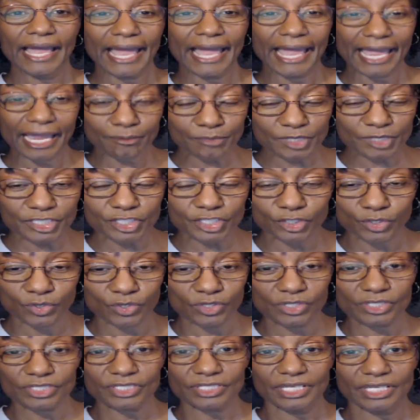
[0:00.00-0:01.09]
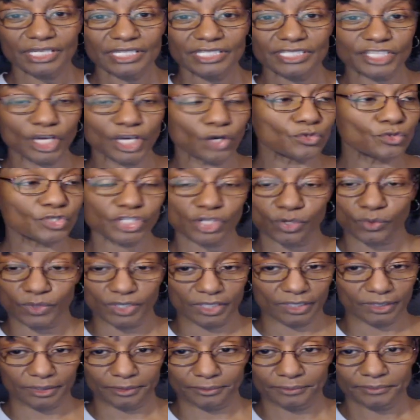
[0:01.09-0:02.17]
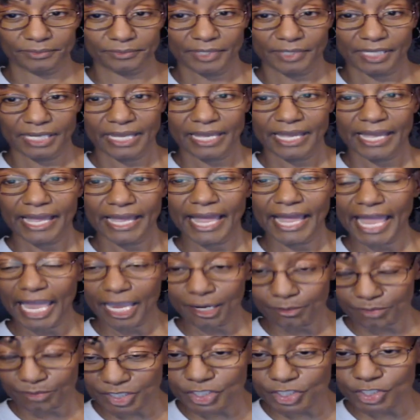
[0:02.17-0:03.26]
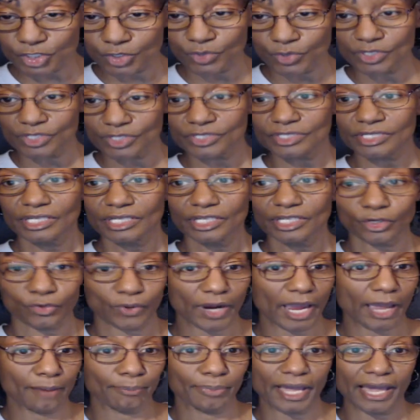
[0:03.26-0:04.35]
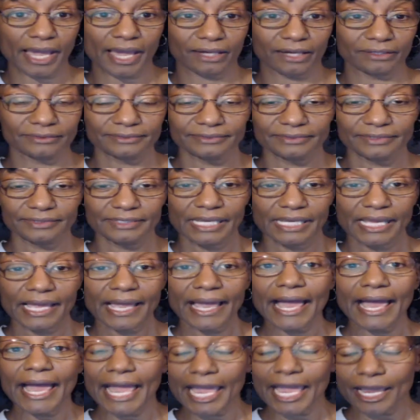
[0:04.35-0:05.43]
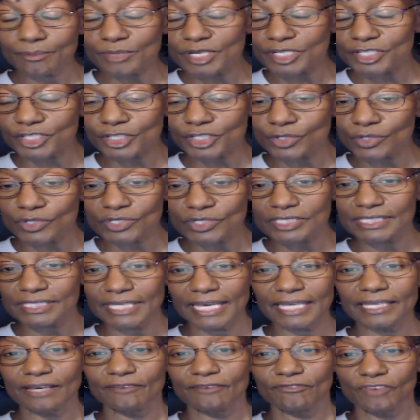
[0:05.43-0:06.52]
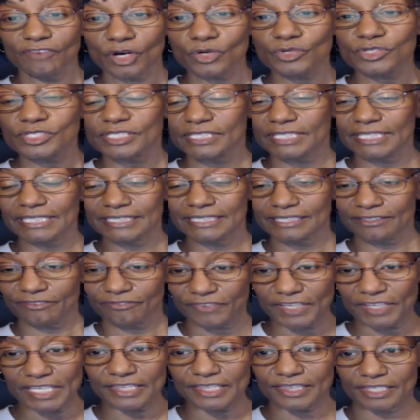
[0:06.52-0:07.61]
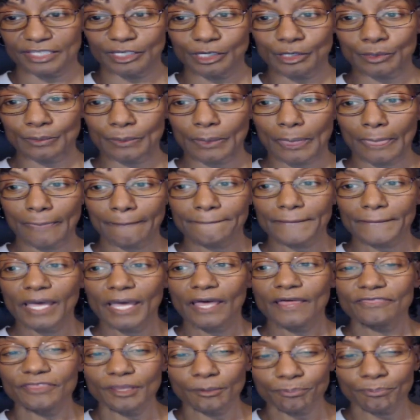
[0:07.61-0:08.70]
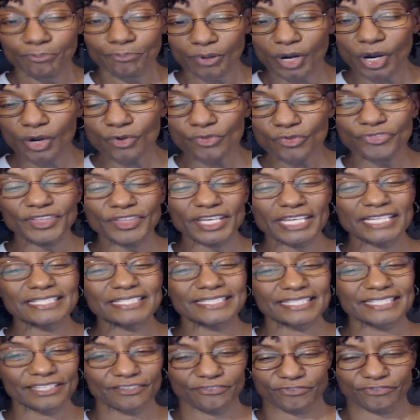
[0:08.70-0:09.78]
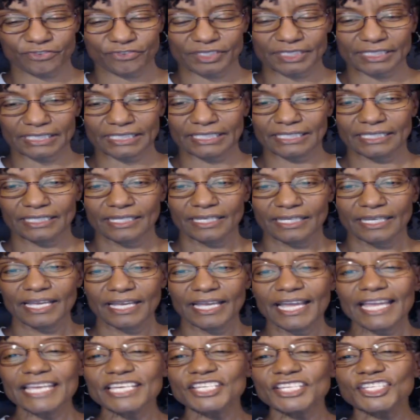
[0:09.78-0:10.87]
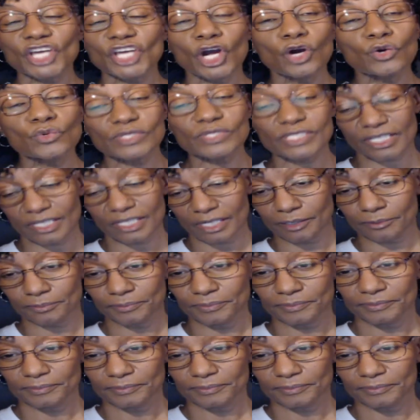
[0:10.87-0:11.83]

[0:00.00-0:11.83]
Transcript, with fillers: Amateurs don't show up, amateurs crap out. Amateurs let adversity defeat them. The pro thinks differently. He shows up.